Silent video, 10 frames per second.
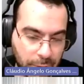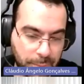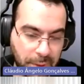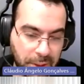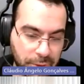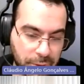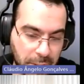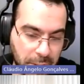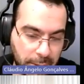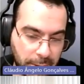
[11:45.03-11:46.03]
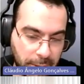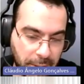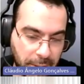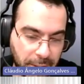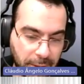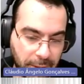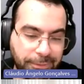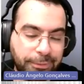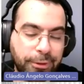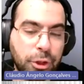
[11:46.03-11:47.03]
with this because
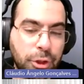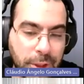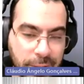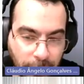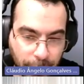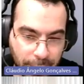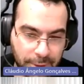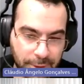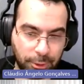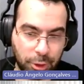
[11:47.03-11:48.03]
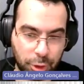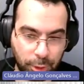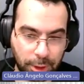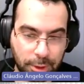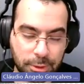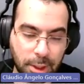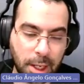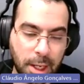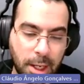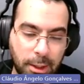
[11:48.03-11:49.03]
if friction is increased on the joints,
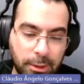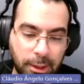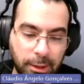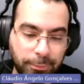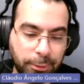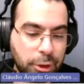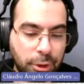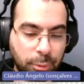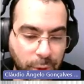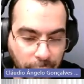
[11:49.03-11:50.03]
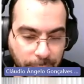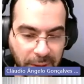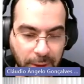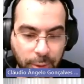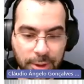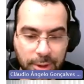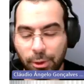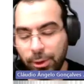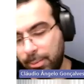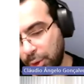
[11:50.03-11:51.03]
then the friction will not be
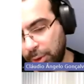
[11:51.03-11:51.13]
increased on the